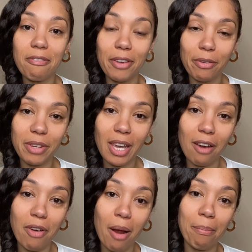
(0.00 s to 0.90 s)
50
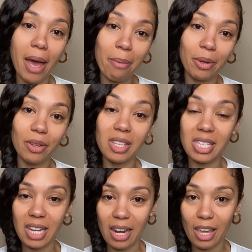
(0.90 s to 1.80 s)
of our Bible
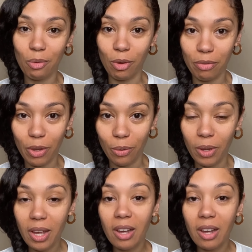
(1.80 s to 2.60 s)
study review.